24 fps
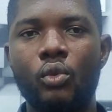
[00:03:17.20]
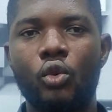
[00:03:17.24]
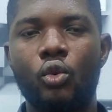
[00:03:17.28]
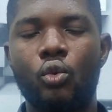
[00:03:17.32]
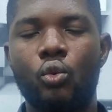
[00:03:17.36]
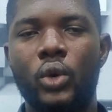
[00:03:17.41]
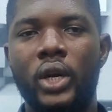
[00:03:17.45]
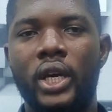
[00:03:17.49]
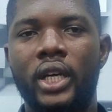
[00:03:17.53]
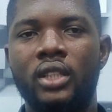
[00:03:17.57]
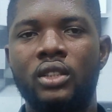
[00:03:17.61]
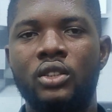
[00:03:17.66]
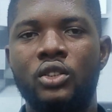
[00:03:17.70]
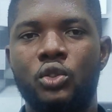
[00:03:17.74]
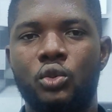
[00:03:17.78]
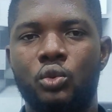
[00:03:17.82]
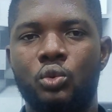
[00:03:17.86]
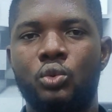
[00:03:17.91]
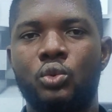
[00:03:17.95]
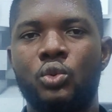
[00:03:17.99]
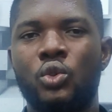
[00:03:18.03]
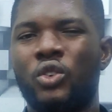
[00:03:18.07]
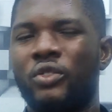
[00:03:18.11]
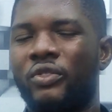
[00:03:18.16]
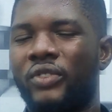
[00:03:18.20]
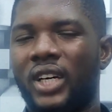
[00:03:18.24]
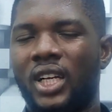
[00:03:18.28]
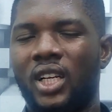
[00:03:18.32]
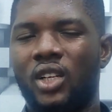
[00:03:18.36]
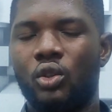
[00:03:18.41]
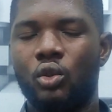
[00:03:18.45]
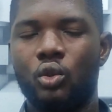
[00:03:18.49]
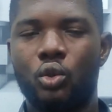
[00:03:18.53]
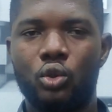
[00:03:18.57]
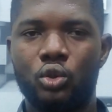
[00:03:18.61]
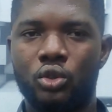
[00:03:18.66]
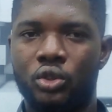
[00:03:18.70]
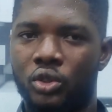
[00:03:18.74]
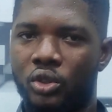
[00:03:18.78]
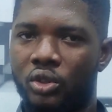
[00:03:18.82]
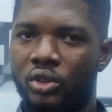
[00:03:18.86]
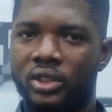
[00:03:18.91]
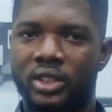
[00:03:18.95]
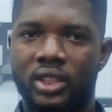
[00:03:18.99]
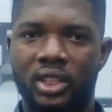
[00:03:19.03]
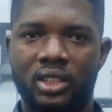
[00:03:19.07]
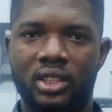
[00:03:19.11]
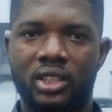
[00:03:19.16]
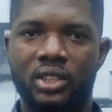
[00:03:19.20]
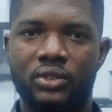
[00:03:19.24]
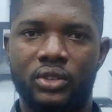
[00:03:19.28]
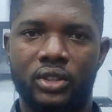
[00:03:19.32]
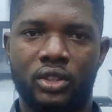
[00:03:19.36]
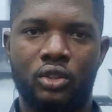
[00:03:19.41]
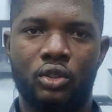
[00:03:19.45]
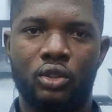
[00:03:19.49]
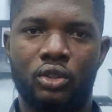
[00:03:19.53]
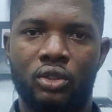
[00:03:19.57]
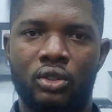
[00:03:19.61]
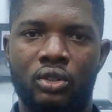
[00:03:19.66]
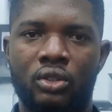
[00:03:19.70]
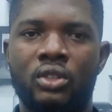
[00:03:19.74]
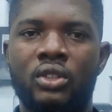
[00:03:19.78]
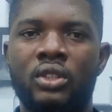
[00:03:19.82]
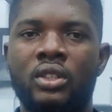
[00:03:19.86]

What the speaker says: when you overload your generator